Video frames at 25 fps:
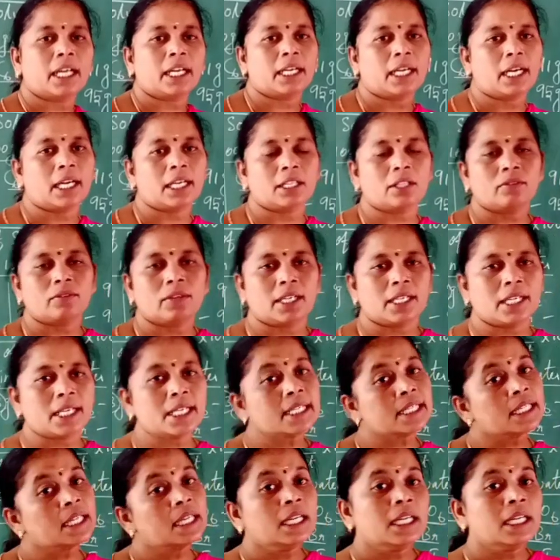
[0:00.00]
and another one
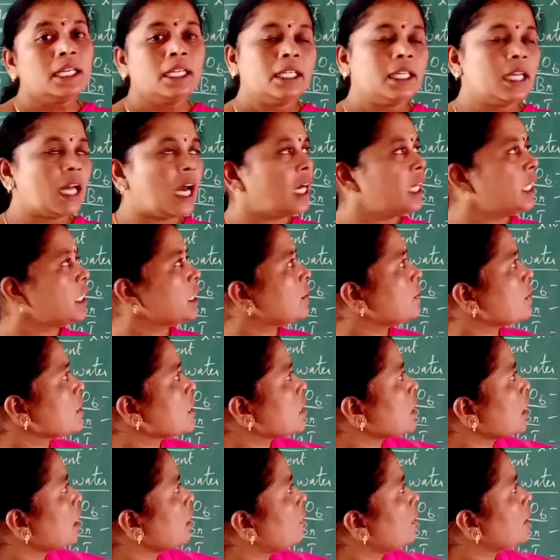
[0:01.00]
is
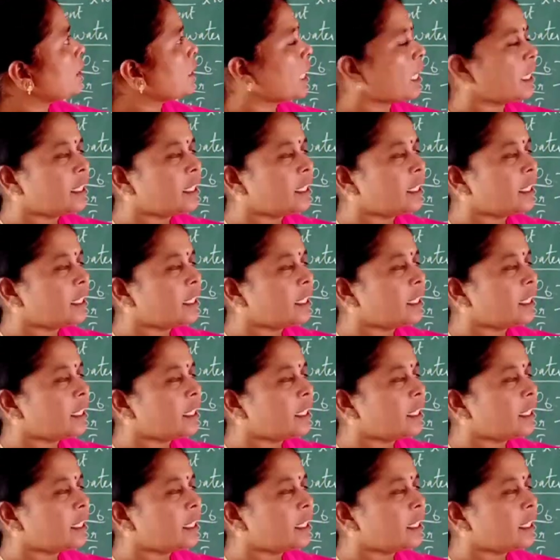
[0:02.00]
non-aqueous solvent.